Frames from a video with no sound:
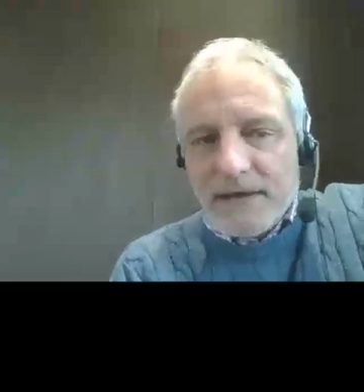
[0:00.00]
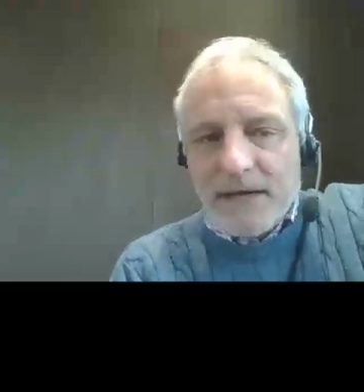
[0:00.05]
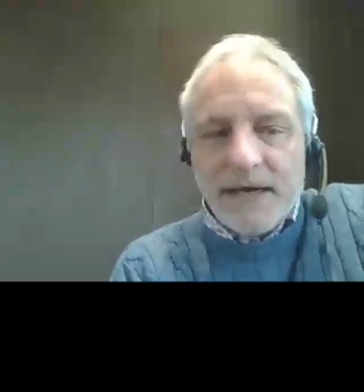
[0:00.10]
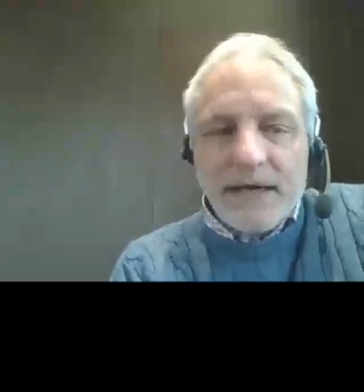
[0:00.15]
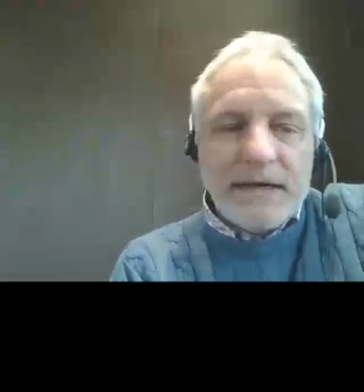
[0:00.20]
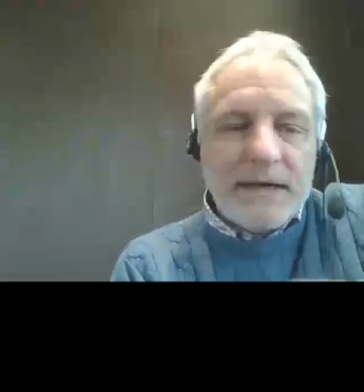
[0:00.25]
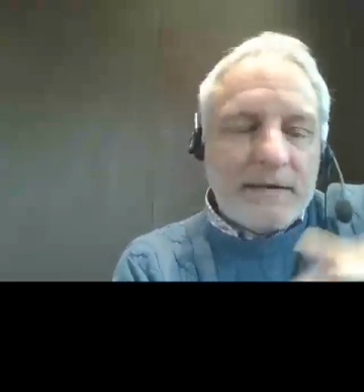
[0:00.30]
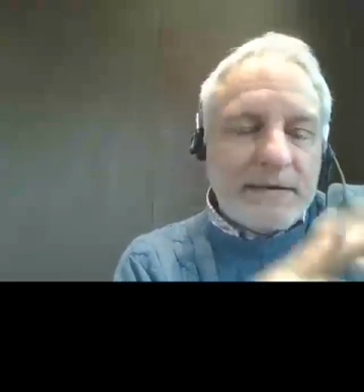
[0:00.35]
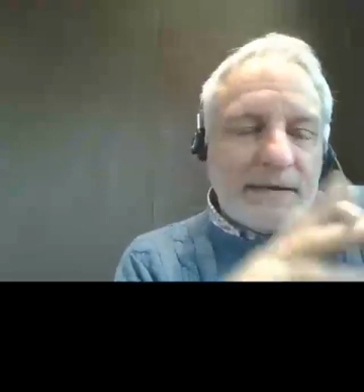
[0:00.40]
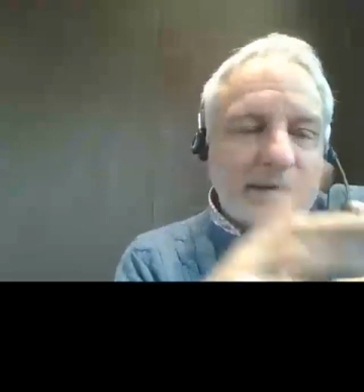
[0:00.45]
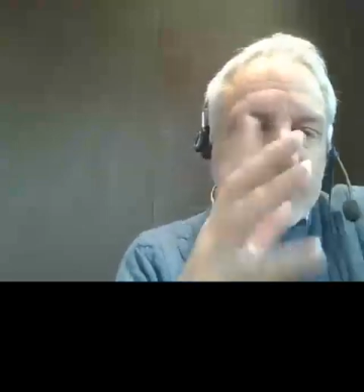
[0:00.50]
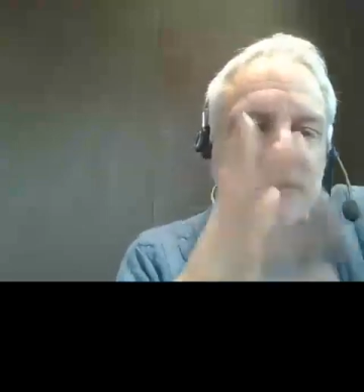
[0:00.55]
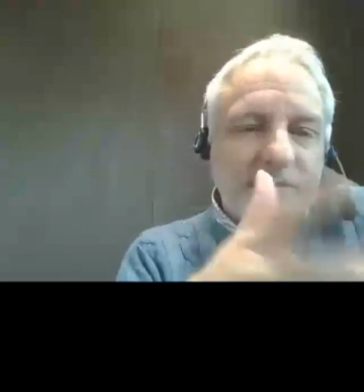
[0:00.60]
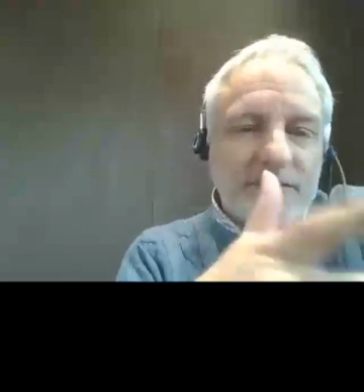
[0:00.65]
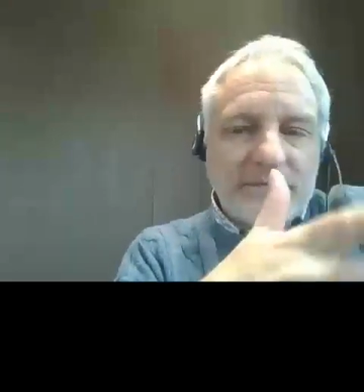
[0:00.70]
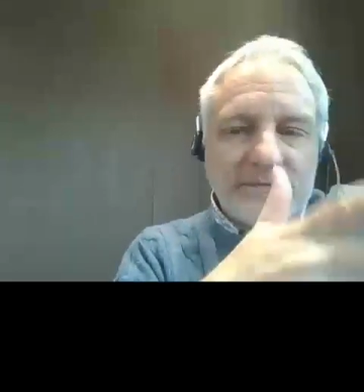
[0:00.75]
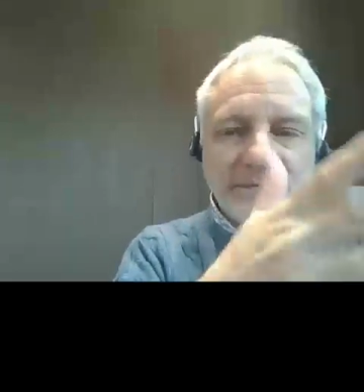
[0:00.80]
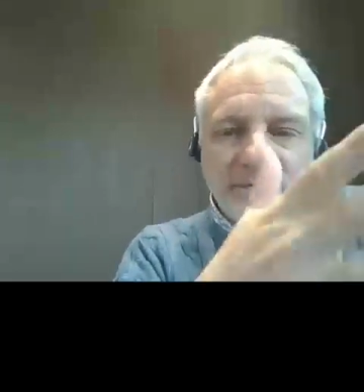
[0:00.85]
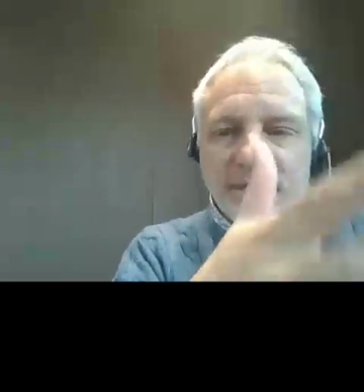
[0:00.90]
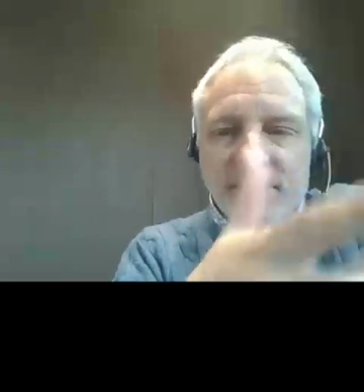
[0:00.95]
And I got
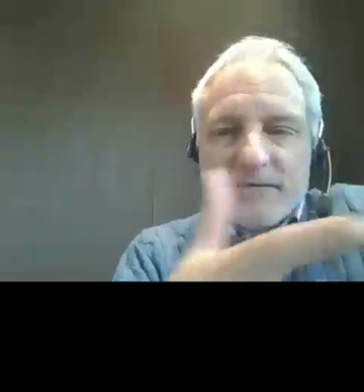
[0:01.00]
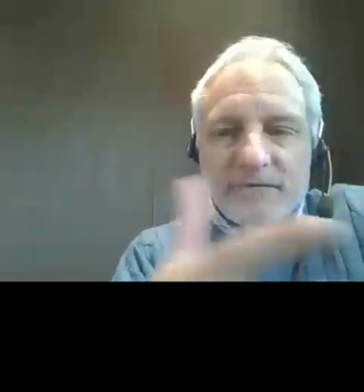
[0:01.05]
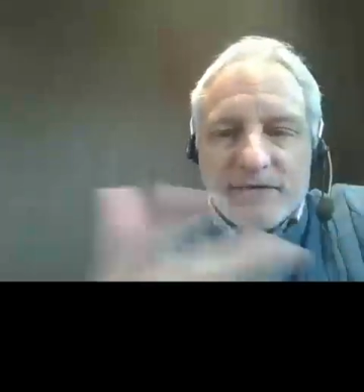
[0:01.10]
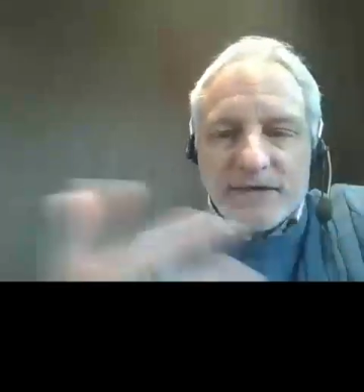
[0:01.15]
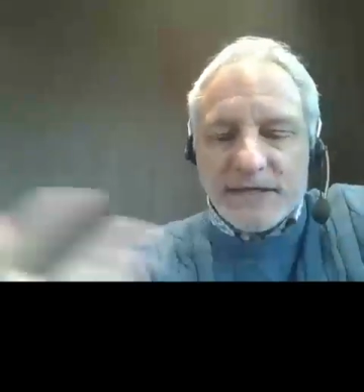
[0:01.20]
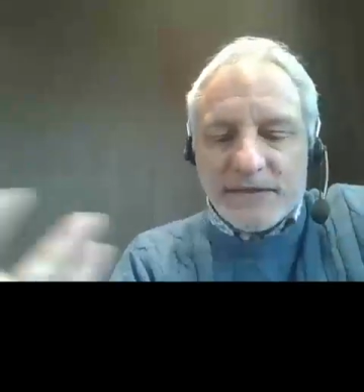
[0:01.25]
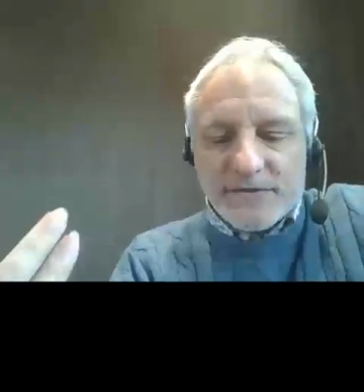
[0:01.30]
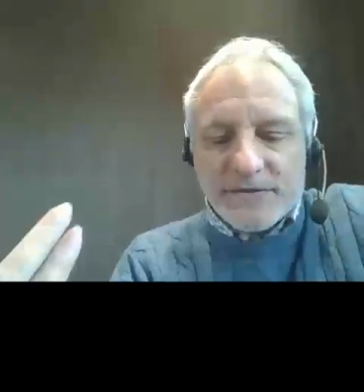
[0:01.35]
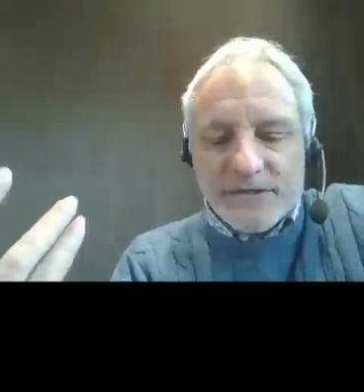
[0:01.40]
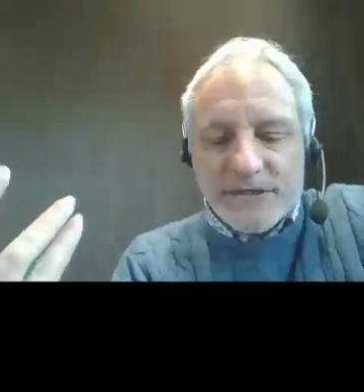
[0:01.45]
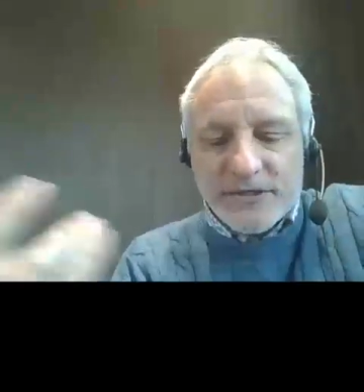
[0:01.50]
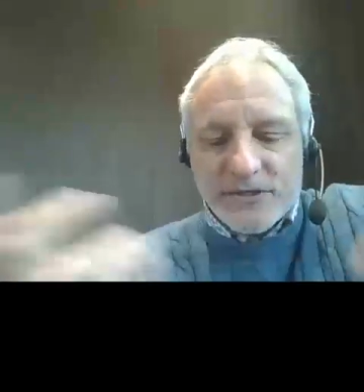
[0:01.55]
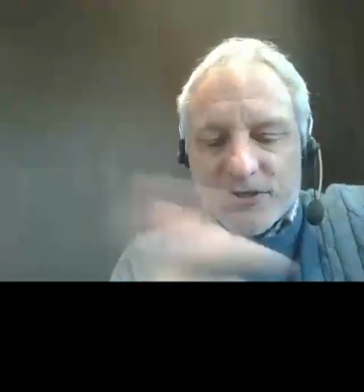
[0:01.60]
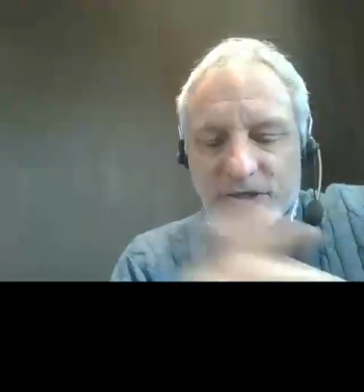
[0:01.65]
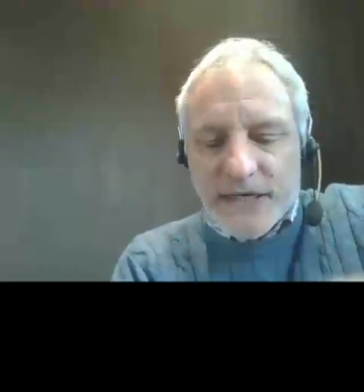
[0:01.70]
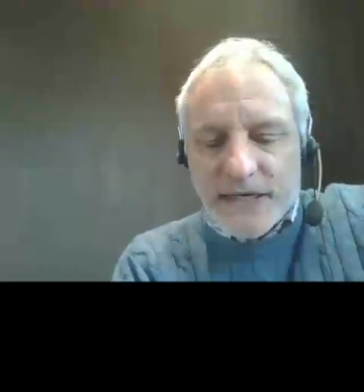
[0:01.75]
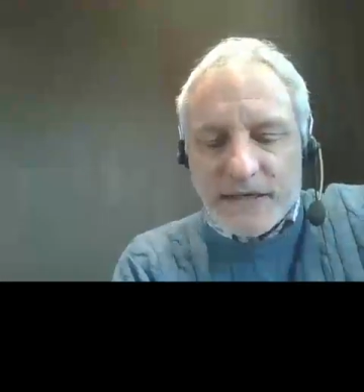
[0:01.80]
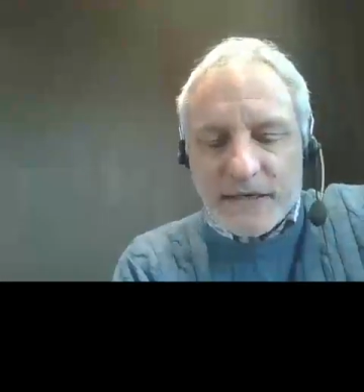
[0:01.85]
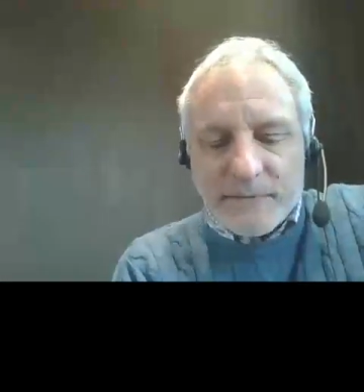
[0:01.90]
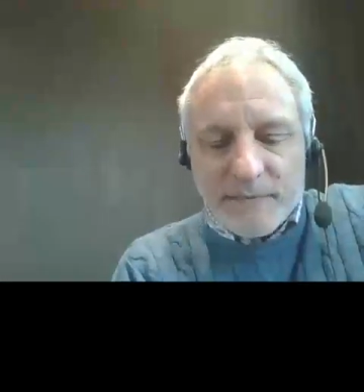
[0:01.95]
other videos on this
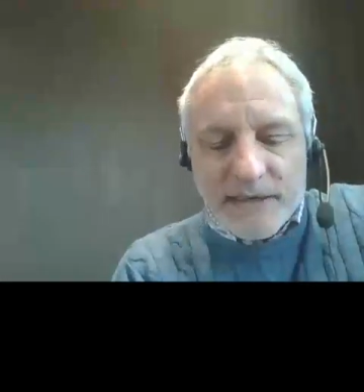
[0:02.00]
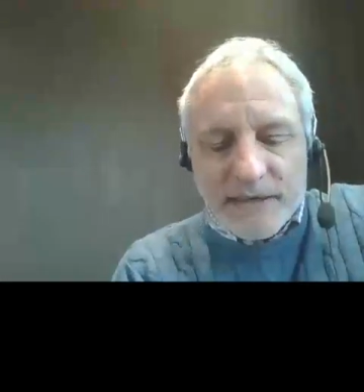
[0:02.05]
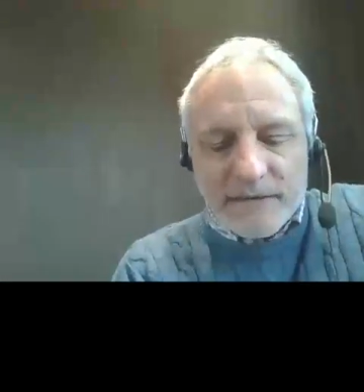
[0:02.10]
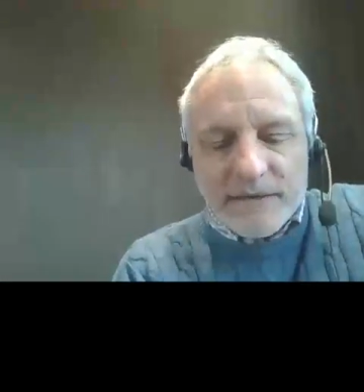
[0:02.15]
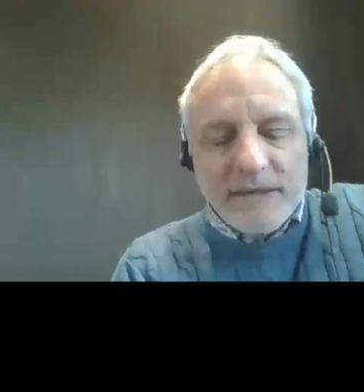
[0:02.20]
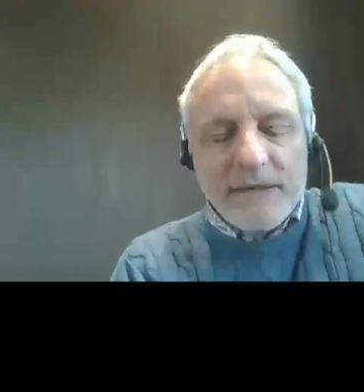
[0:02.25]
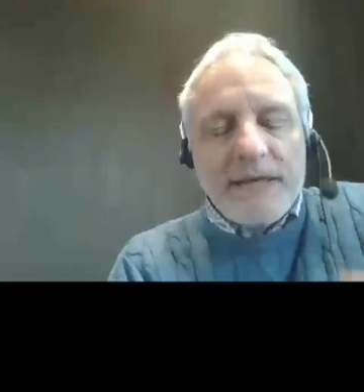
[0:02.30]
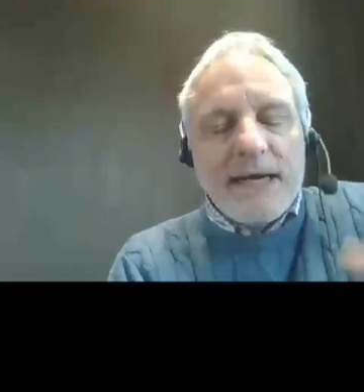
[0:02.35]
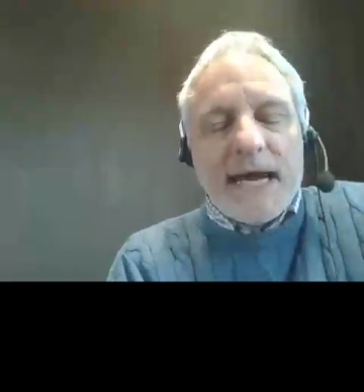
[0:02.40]
channel about